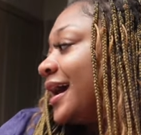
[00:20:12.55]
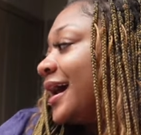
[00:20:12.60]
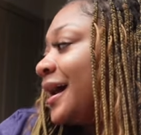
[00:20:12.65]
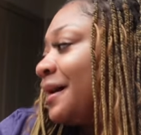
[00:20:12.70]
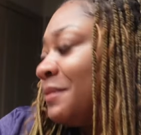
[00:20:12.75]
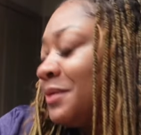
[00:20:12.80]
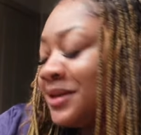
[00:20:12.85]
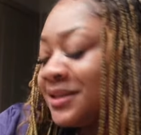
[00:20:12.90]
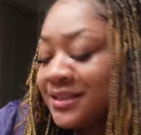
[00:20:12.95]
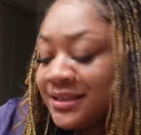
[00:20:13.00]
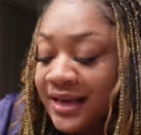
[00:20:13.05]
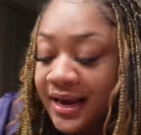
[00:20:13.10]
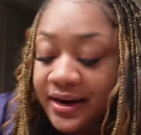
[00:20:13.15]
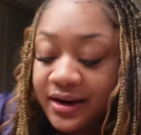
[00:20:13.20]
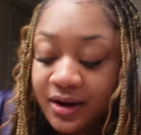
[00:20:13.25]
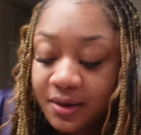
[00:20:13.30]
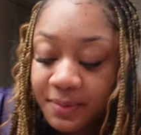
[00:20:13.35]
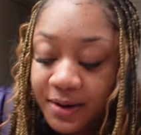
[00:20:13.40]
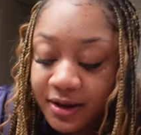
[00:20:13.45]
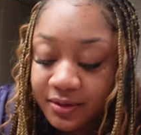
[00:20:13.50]
I'm
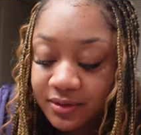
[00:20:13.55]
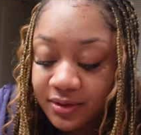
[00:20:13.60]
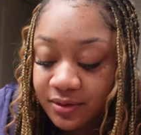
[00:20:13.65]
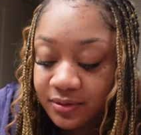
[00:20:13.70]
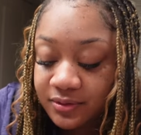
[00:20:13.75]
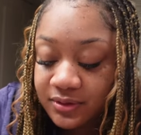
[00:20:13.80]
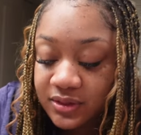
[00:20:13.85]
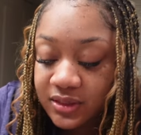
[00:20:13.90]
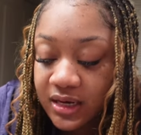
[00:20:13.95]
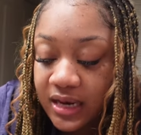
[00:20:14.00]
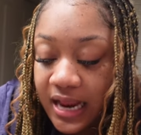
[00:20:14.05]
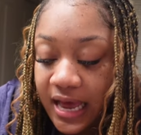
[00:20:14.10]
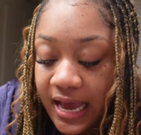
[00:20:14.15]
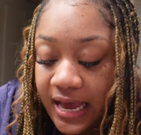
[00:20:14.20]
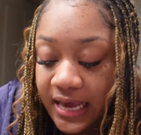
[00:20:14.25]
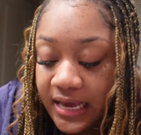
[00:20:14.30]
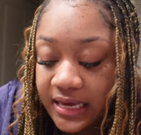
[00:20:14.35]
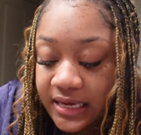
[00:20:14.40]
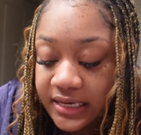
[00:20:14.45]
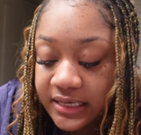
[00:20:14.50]
excited about those
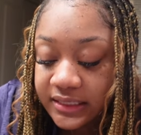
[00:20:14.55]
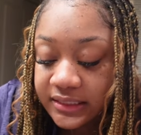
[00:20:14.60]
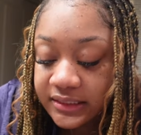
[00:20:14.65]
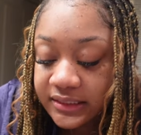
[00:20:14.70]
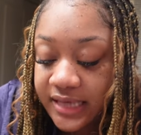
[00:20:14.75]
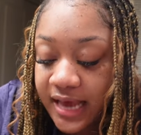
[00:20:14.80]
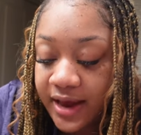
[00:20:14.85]
lights.